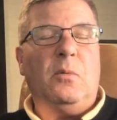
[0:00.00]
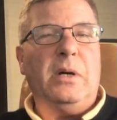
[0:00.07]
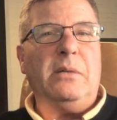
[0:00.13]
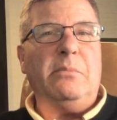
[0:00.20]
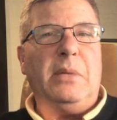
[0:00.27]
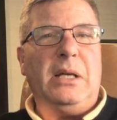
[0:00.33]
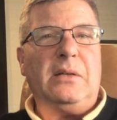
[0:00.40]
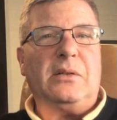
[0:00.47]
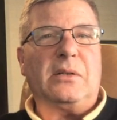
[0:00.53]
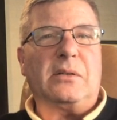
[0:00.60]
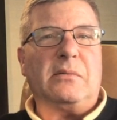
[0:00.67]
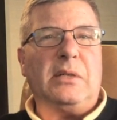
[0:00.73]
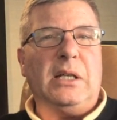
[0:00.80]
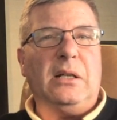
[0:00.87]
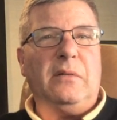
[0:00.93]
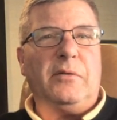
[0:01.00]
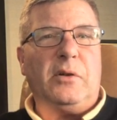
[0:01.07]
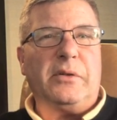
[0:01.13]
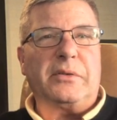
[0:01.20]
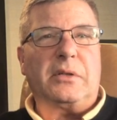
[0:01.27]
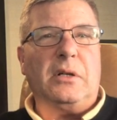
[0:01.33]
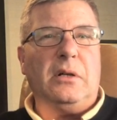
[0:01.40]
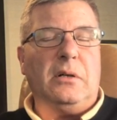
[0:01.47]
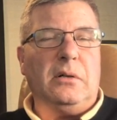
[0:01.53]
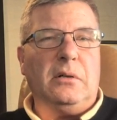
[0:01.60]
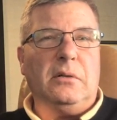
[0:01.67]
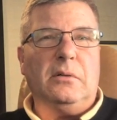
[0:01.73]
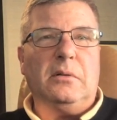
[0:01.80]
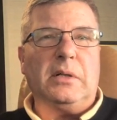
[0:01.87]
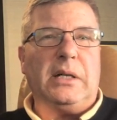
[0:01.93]
what makes data vaults
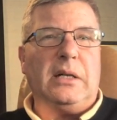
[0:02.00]
go,